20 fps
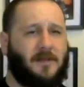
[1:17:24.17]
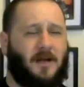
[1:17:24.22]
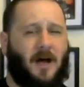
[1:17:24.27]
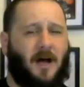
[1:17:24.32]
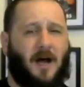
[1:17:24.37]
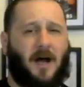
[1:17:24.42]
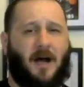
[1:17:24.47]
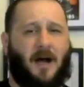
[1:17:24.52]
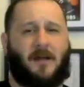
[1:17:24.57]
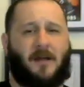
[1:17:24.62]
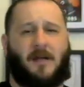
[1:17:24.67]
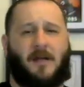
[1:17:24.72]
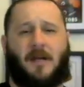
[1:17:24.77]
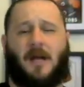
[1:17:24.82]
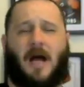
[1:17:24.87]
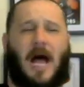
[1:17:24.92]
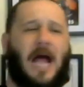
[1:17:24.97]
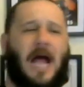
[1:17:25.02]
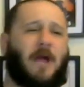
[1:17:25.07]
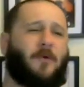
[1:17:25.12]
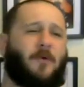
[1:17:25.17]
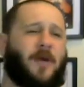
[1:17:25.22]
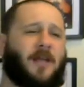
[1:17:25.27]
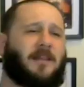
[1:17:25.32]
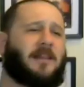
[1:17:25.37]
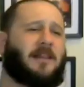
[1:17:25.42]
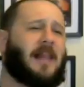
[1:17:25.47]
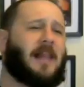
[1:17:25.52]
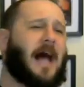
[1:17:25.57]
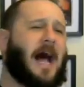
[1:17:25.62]
to. I
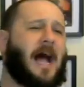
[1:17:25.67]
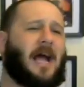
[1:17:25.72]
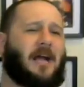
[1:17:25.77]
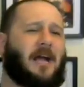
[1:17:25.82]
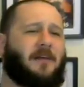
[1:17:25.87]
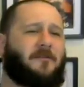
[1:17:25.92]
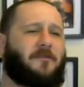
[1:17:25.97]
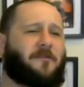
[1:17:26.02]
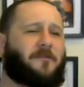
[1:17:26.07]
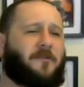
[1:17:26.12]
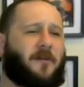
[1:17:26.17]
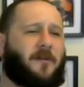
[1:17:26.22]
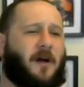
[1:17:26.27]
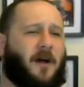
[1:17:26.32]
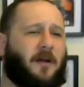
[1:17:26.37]
went live